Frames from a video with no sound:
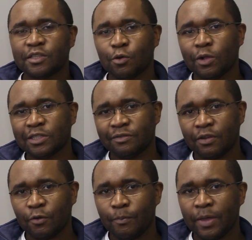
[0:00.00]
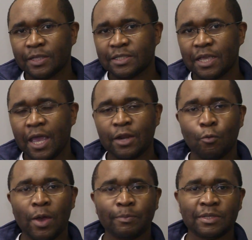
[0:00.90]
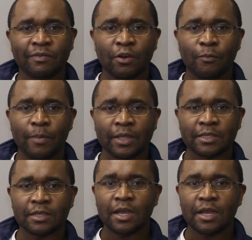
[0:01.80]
SQL development and web development,